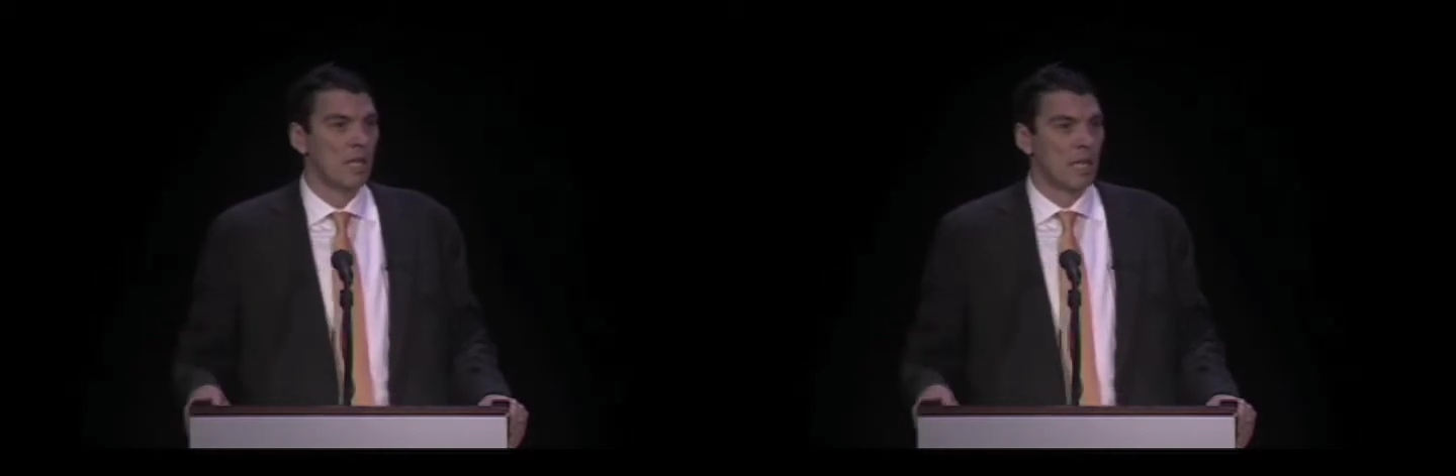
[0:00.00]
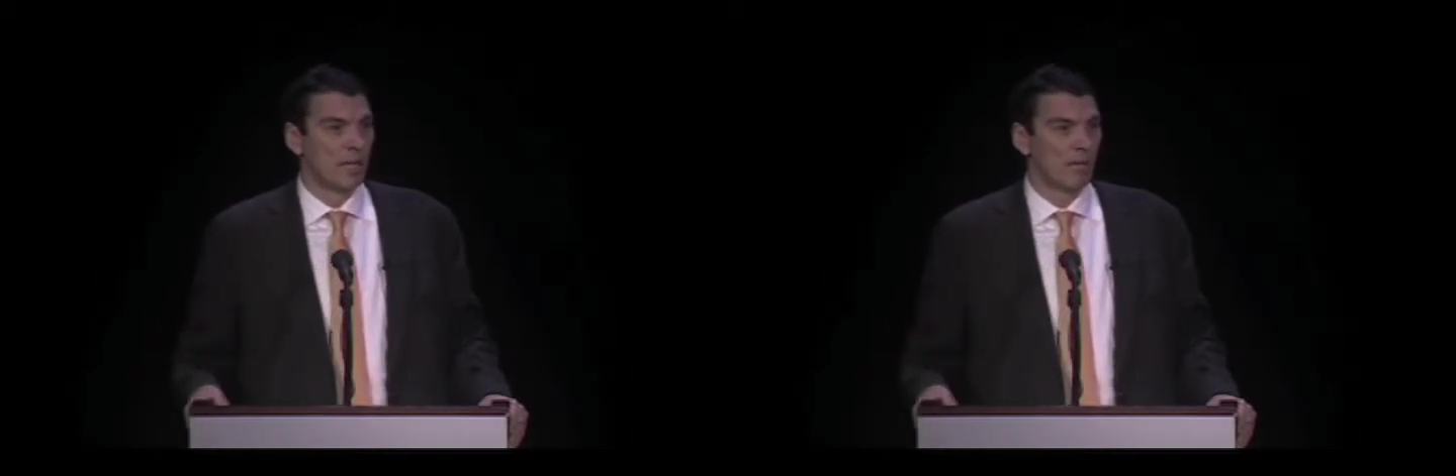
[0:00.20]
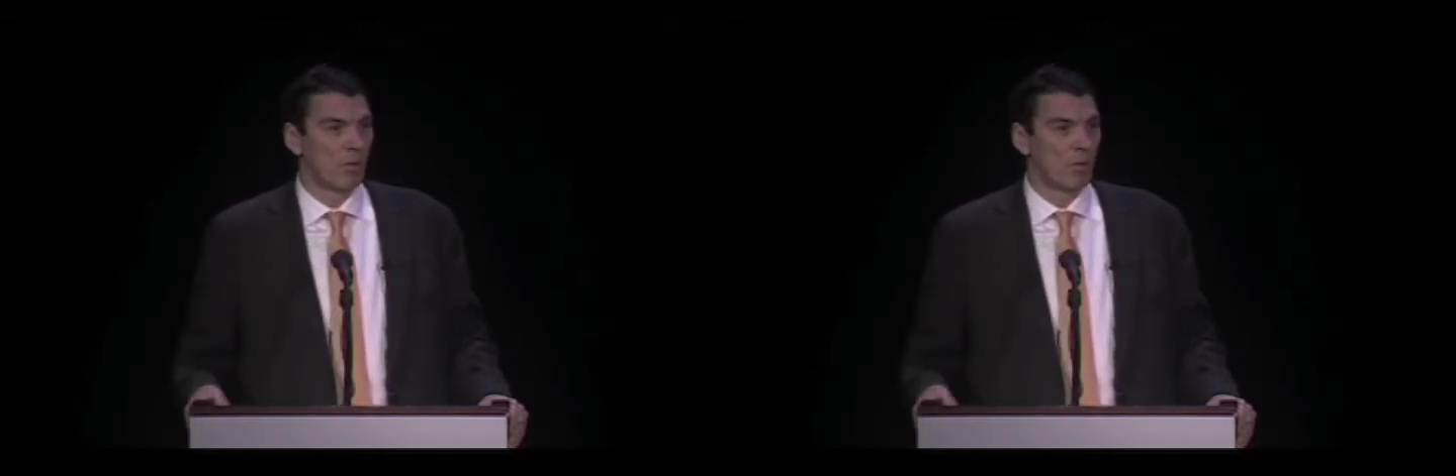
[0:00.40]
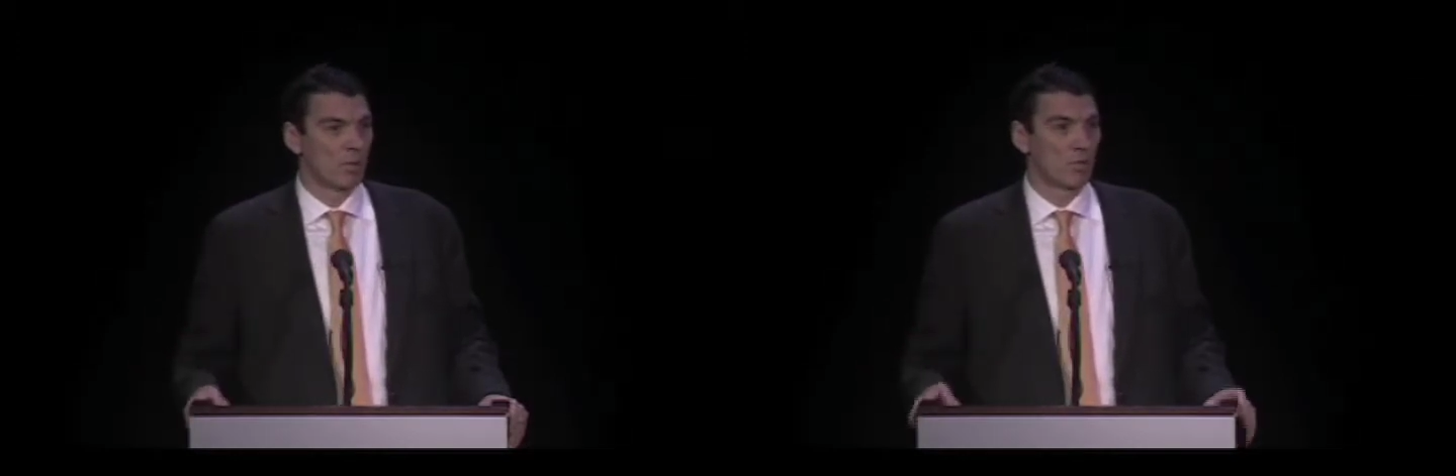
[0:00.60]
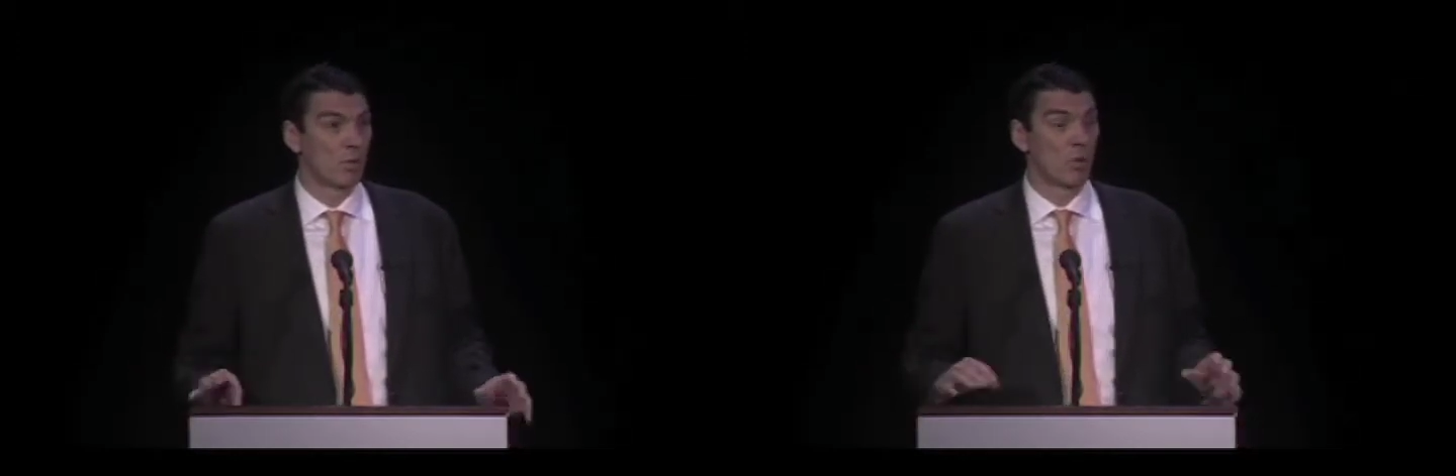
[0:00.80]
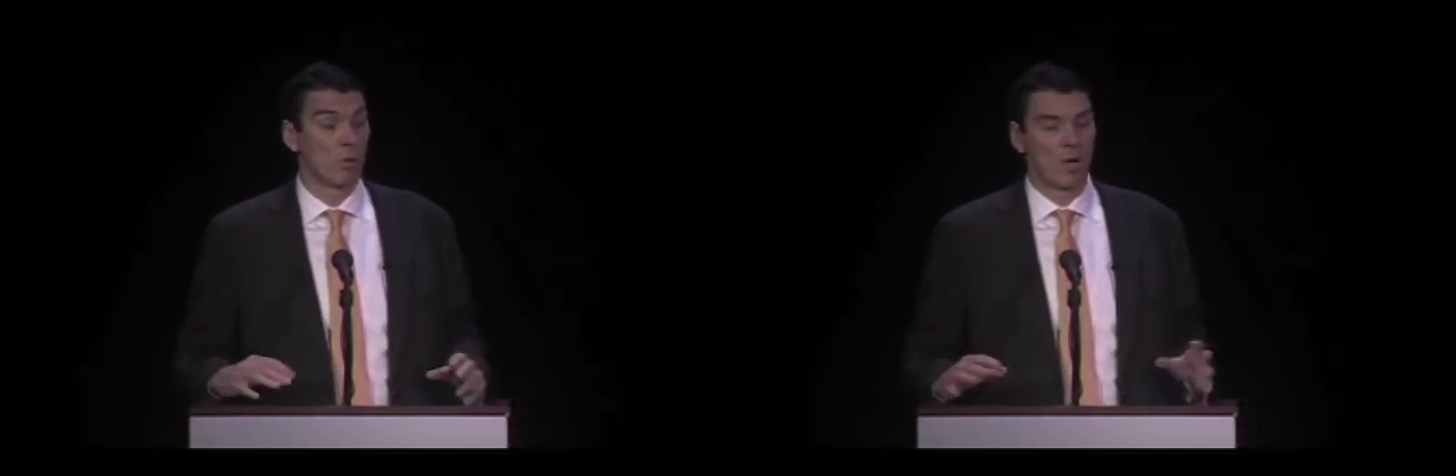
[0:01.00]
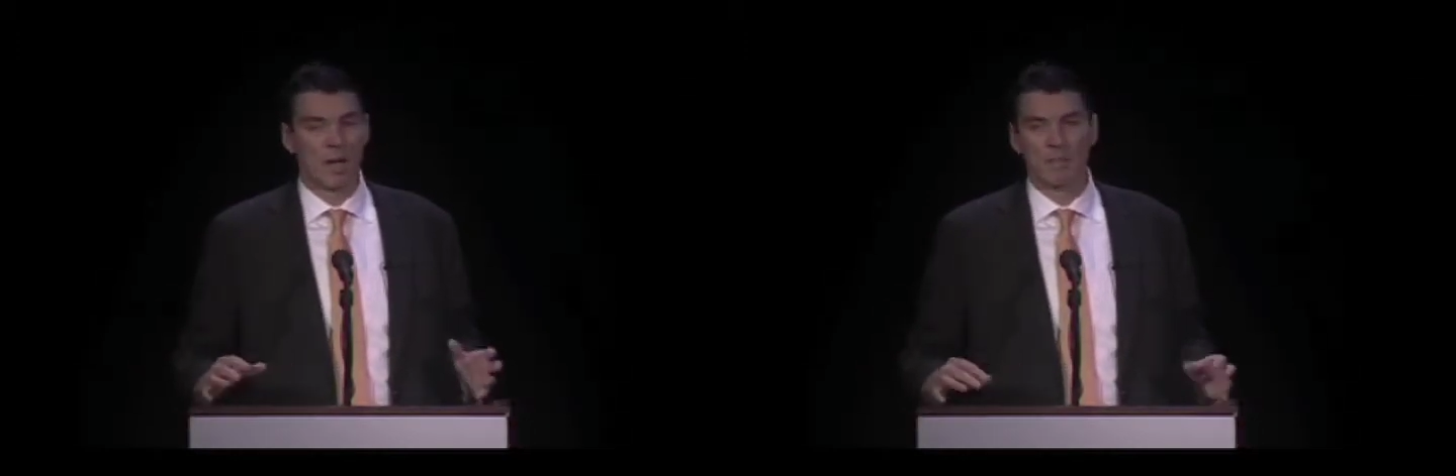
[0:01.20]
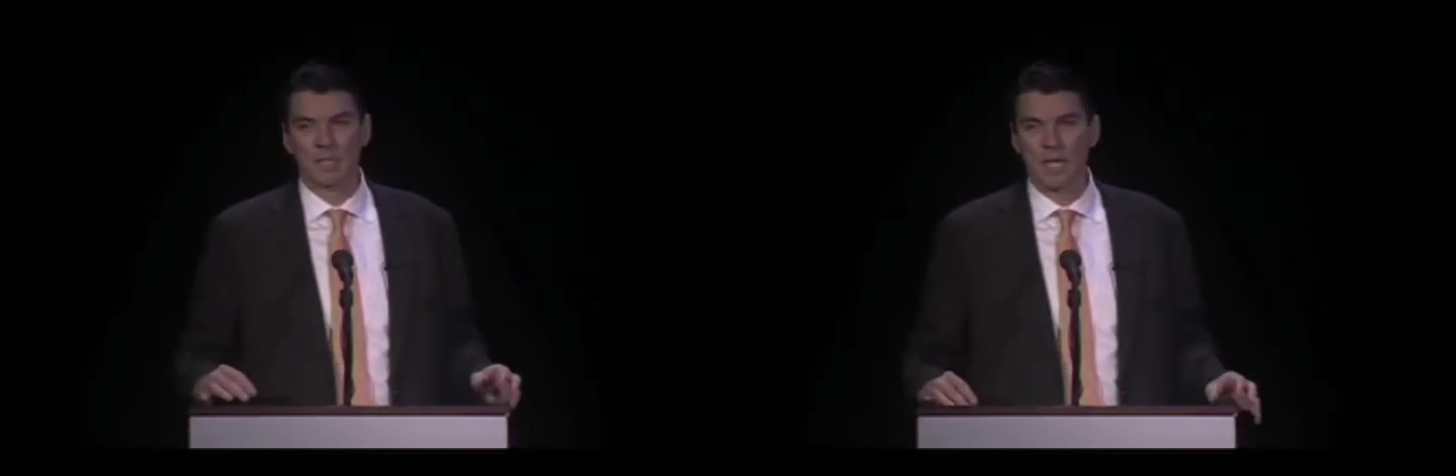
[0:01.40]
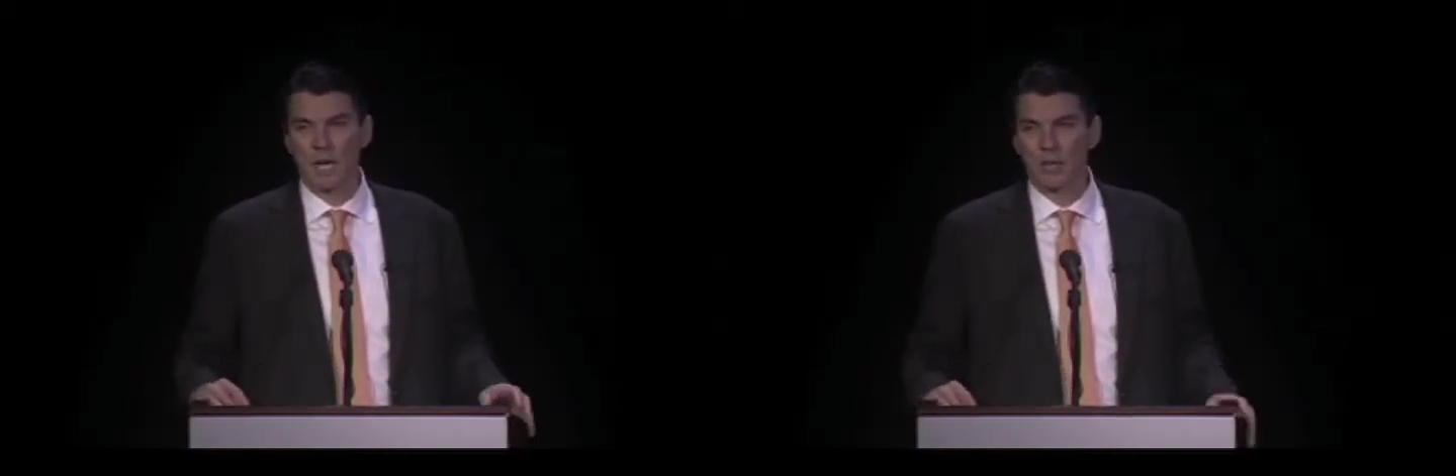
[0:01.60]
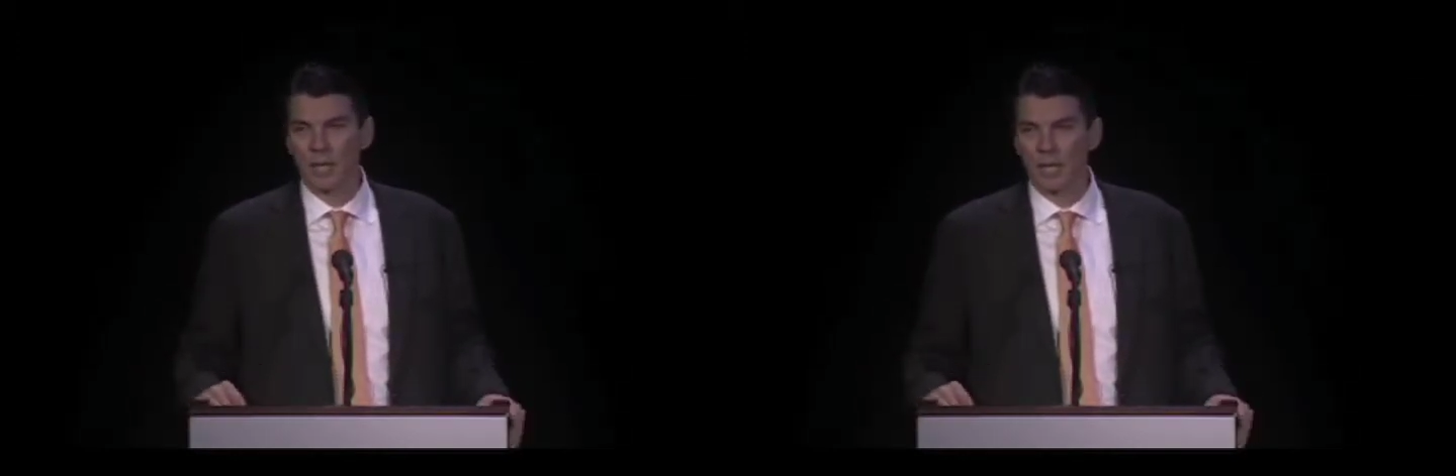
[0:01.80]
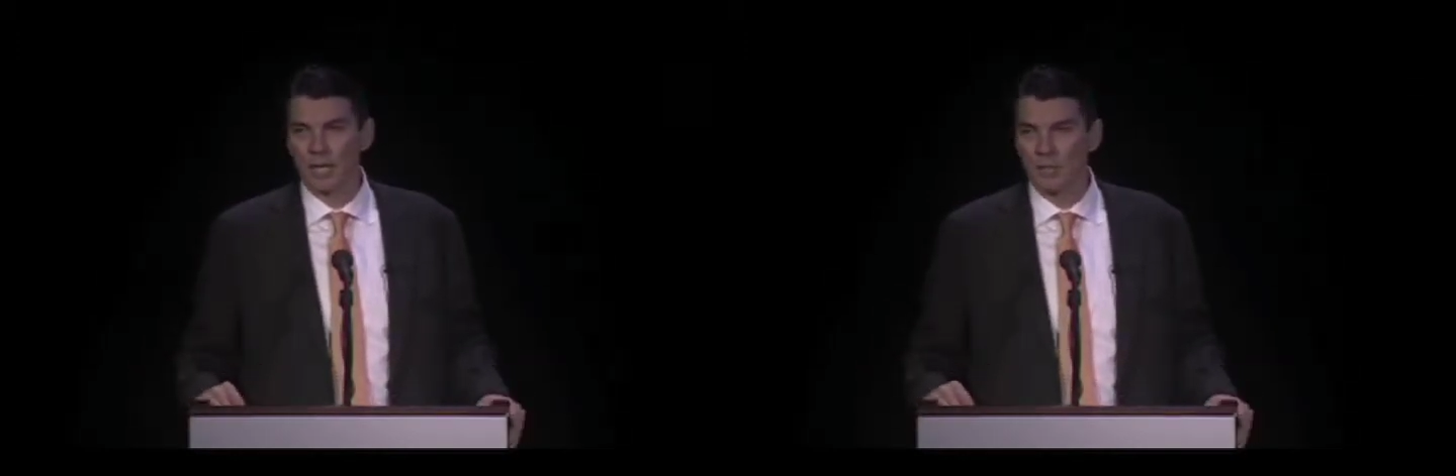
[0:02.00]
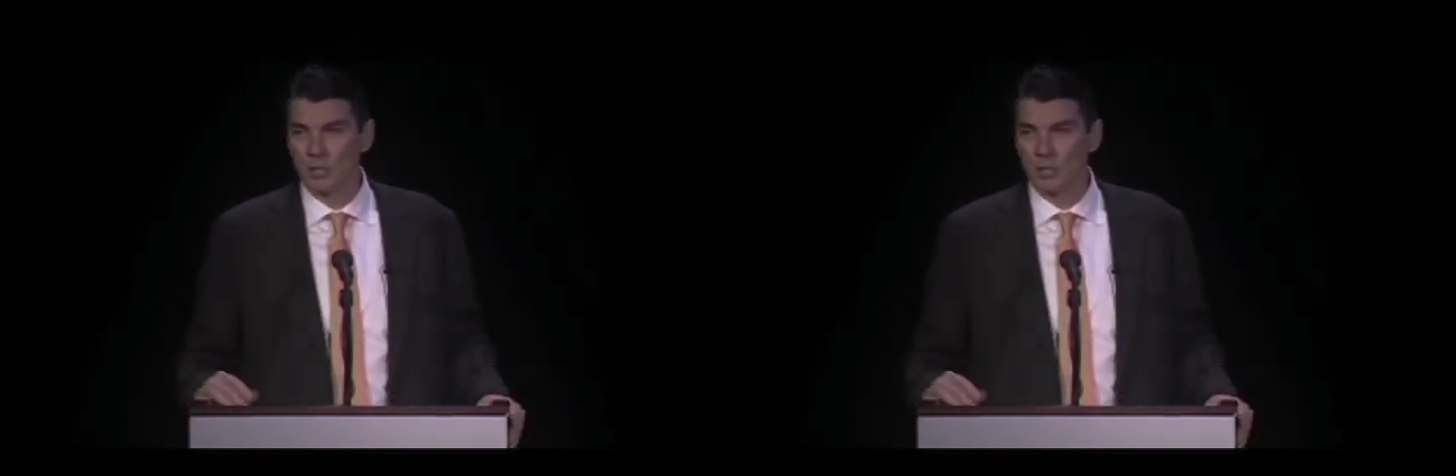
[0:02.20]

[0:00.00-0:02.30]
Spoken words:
in a former school where every Saturday there's